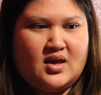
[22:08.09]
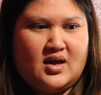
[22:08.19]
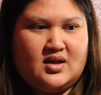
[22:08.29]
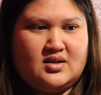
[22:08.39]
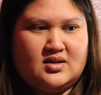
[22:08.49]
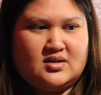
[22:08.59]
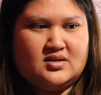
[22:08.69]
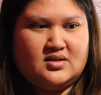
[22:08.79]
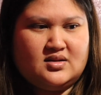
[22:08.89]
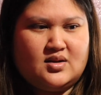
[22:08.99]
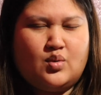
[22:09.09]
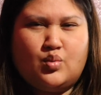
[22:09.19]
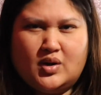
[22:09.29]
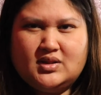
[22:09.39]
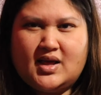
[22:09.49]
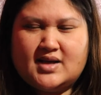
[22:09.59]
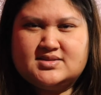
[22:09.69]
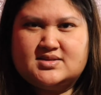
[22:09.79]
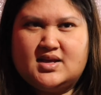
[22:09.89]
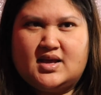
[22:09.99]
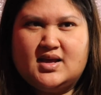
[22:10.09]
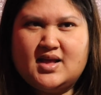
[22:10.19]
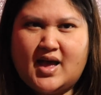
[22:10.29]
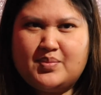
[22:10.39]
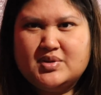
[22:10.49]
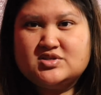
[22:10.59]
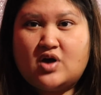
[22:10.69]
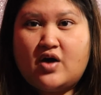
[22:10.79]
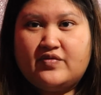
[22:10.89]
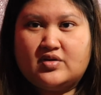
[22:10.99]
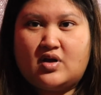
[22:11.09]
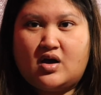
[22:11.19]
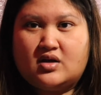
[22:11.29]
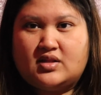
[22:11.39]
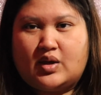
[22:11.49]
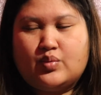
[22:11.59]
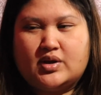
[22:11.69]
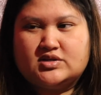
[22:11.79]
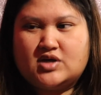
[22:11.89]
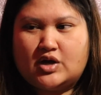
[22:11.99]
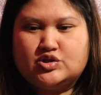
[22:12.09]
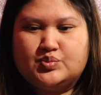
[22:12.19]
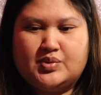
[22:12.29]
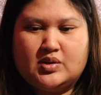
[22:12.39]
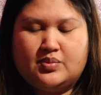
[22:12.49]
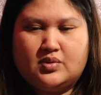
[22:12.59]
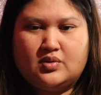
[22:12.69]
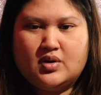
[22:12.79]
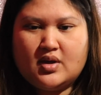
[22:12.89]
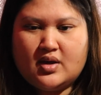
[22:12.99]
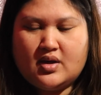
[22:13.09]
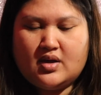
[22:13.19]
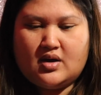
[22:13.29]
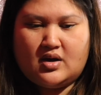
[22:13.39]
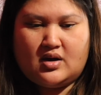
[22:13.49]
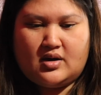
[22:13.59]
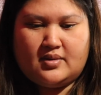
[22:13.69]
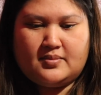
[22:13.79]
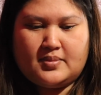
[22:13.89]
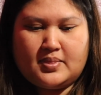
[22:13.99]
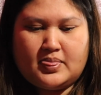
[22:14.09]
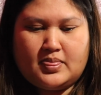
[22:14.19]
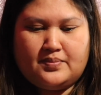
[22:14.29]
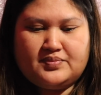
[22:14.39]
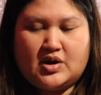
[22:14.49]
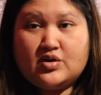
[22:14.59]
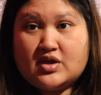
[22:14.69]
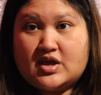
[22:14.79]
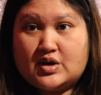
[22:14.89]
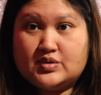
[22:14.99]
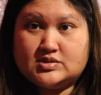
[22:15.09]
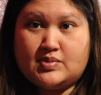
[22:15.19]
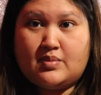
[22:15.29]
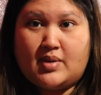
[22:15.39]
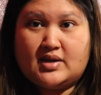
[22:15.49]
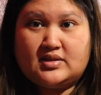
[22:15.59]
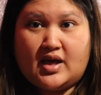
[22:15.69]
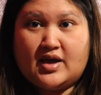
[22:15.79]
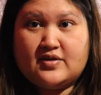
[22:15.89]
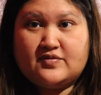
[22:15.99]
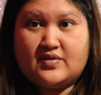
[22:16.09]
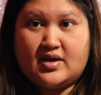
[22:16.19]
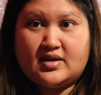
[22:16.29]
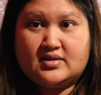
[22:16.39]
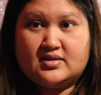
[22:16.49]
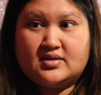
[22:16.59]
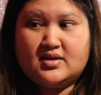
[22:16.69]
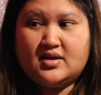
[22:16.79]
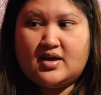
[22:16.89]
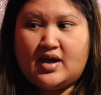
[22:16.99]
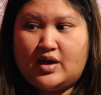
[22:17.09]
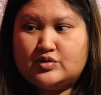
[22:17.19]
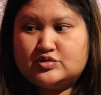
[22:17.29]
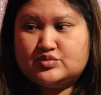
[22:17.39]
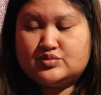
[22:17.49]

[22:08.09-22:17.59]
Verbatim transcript: and then one last thing, it happens off and on, like when I talk to people um, that are curious about my life and how